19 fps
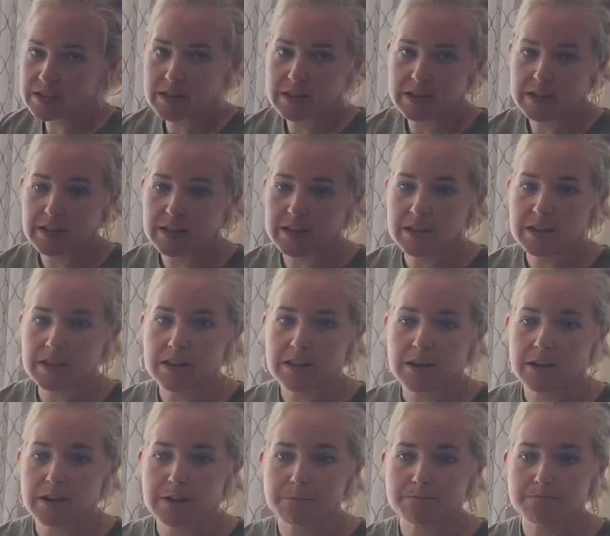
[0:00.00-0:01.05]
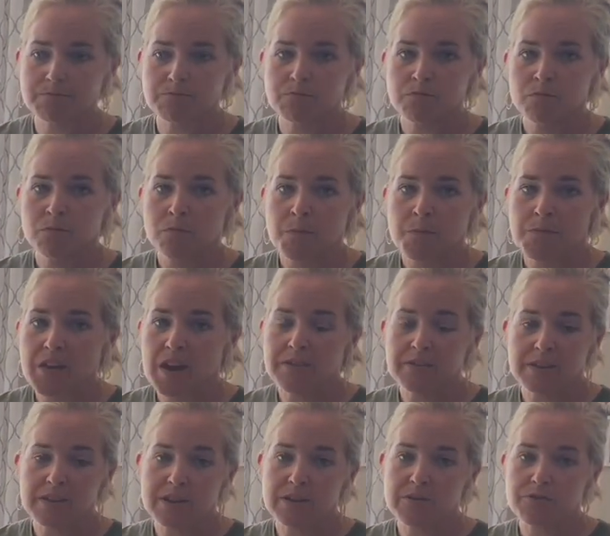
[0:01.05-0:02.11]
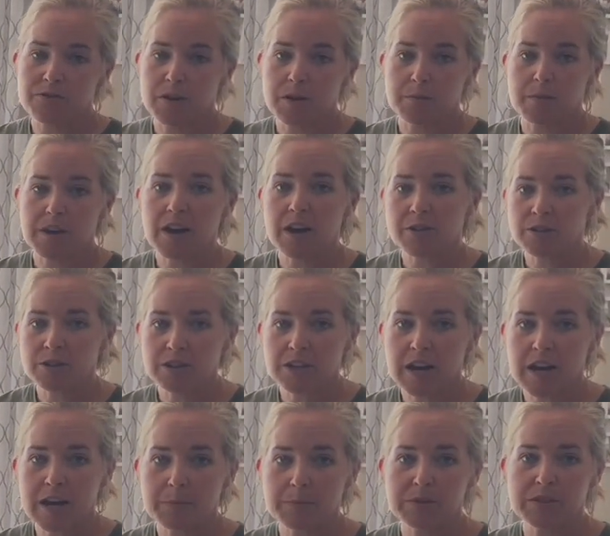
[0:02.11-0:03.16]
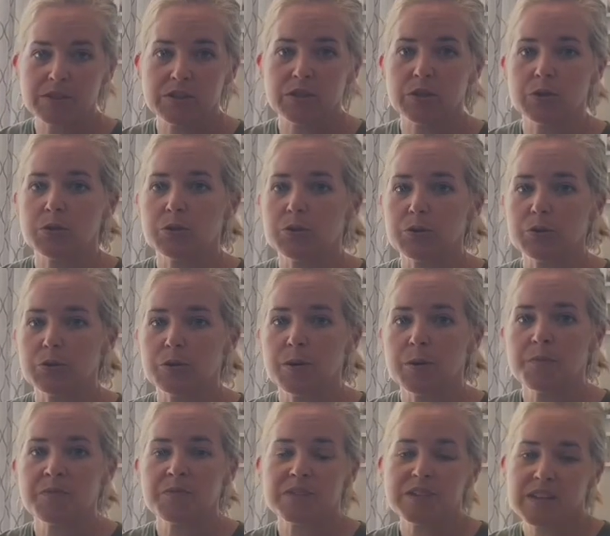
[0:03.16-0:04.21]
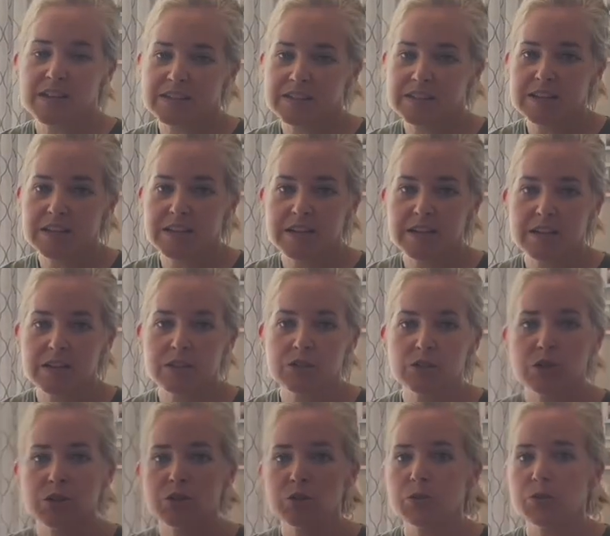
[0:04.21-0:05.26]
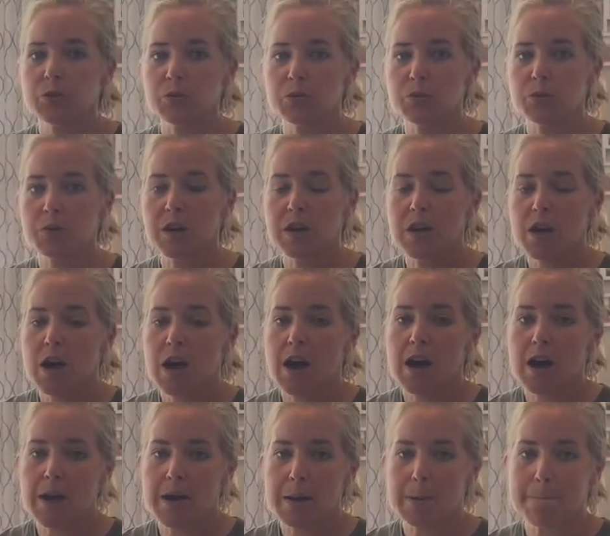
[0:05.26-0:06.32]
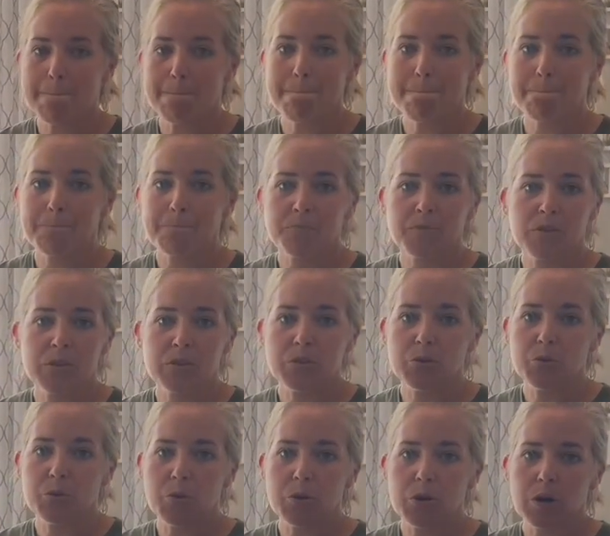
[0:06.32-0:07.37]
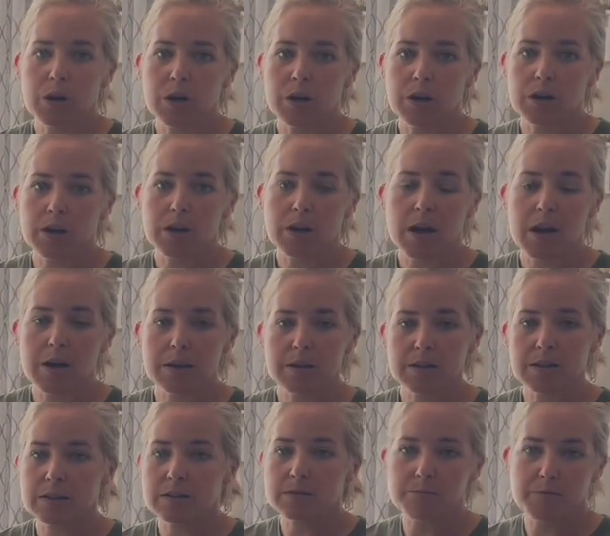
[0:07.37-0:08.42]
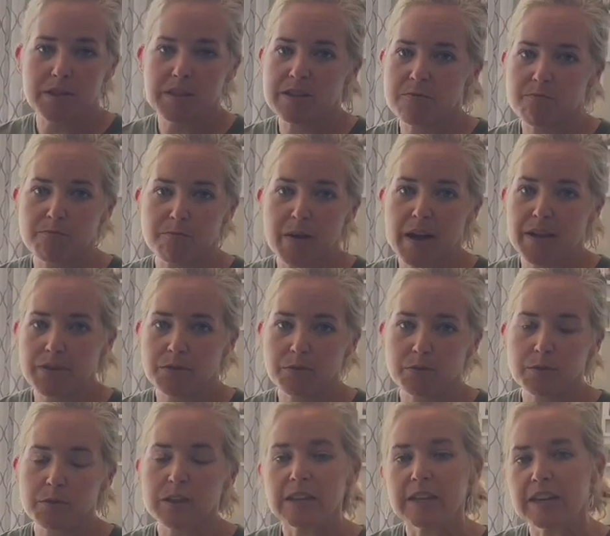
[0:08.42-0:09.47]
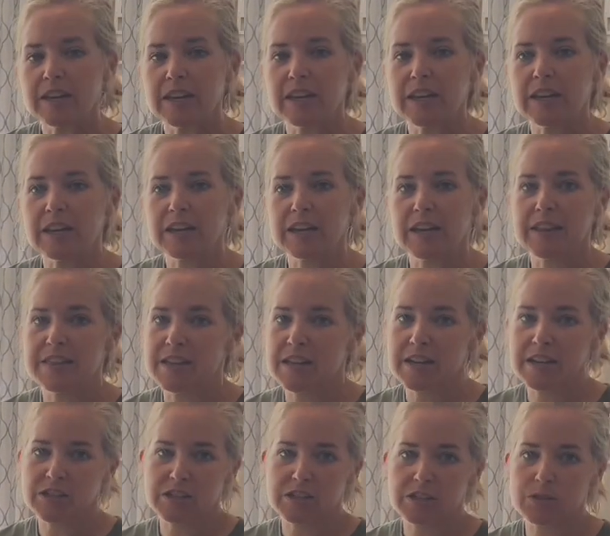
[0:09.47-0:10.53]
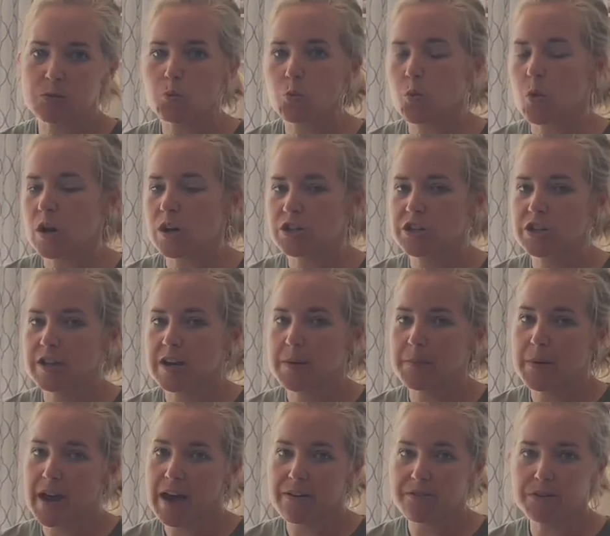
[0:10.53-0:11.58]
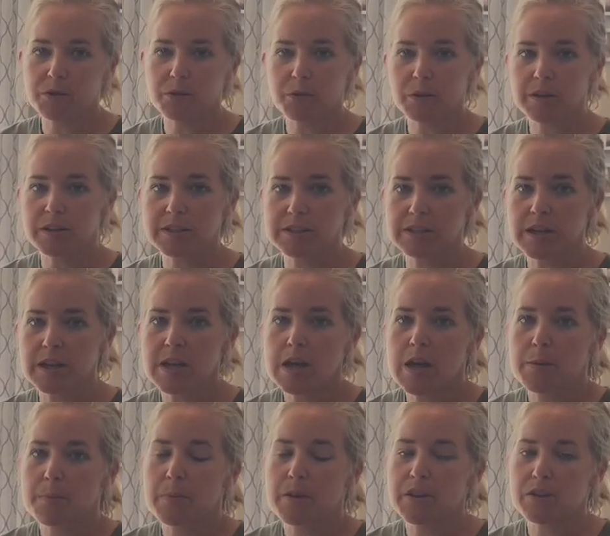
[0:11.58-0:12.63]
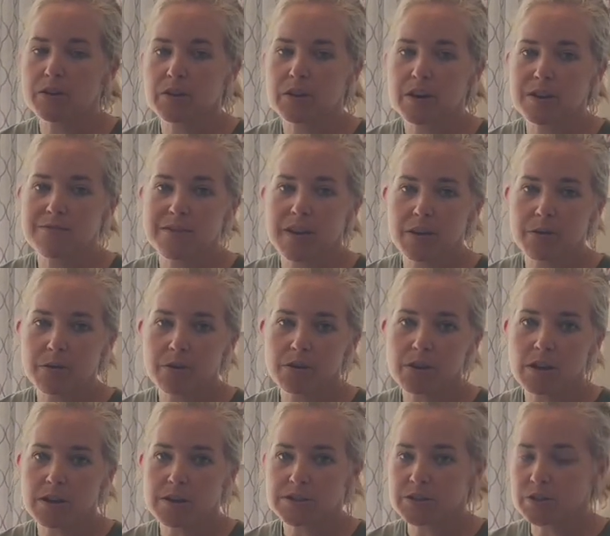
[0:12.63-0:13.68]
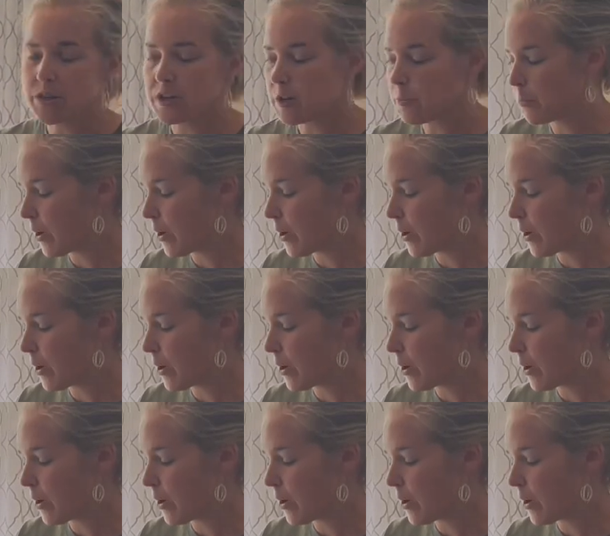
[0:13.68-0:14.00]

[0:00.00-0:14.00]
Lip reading: in the everything from countertops to dusting to your even bathroom cleaning, and then I just wash it up afterwards. But your EnviroCloths are a